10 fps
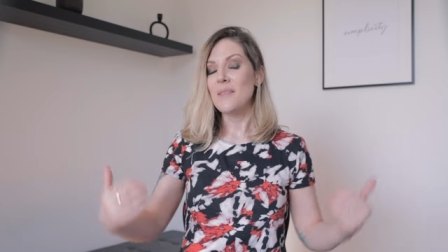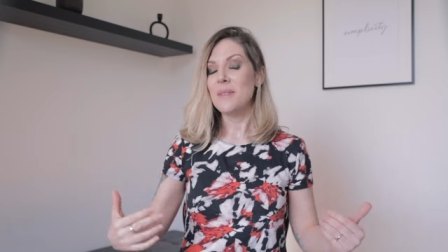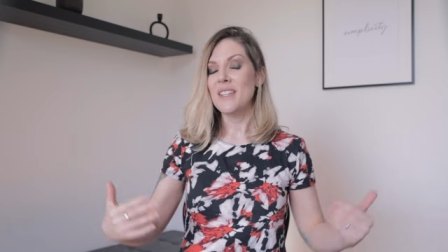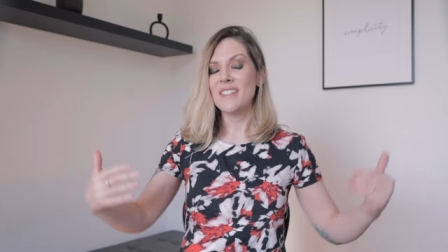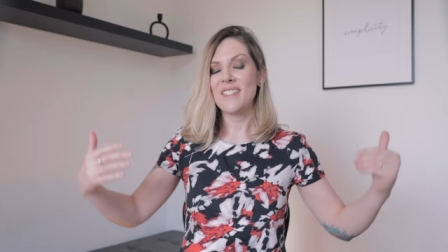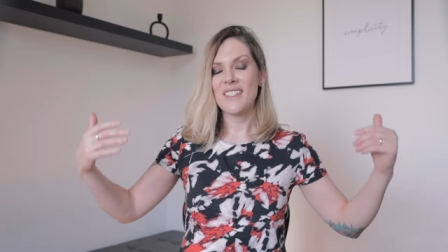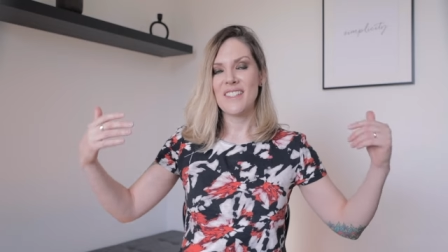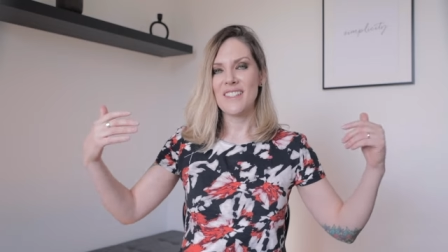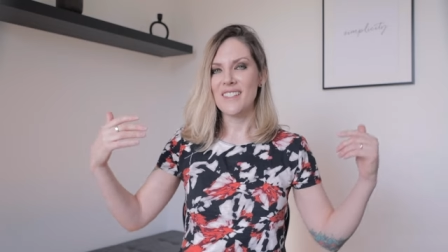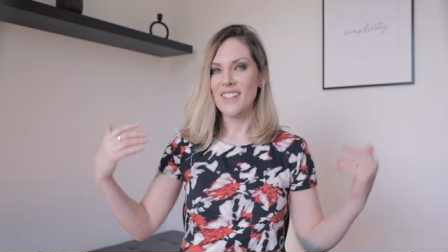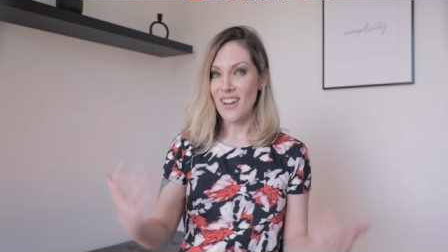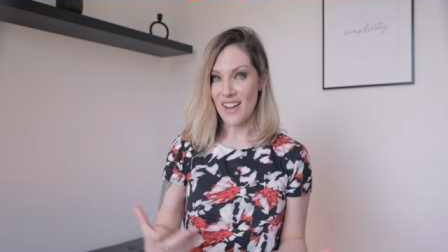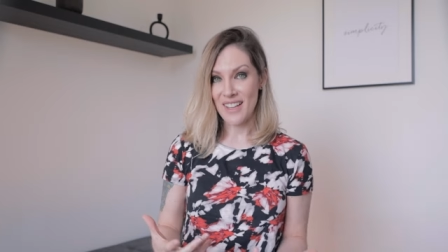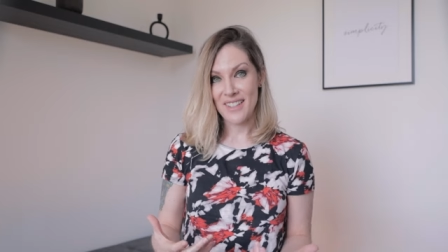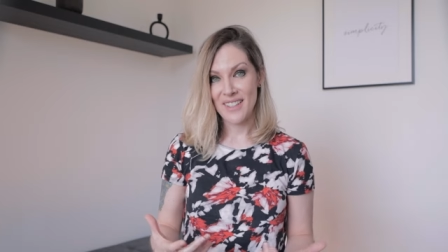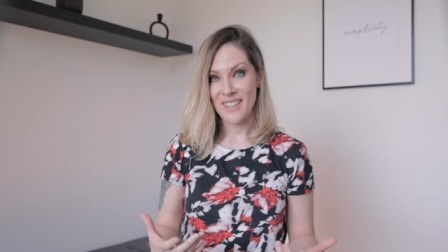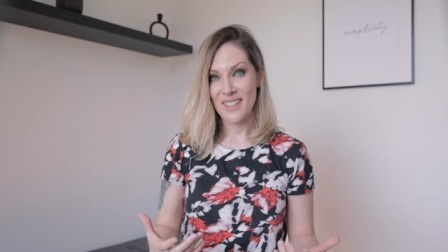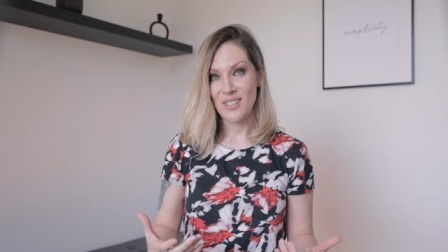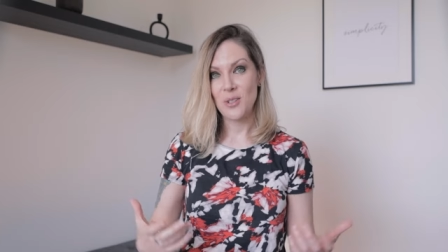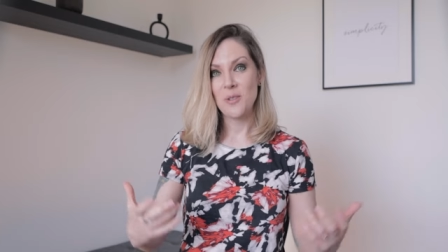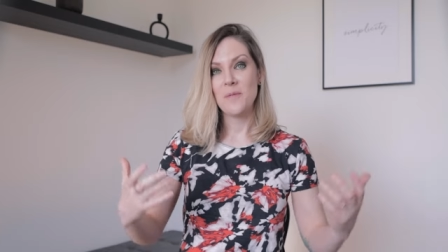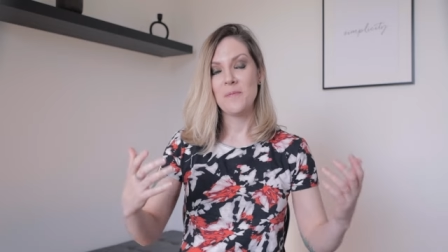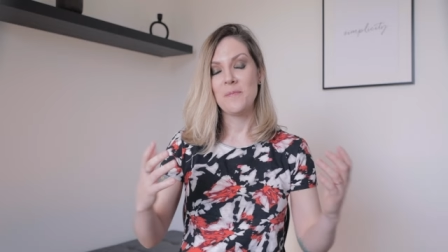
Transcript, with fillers: It means a lot, so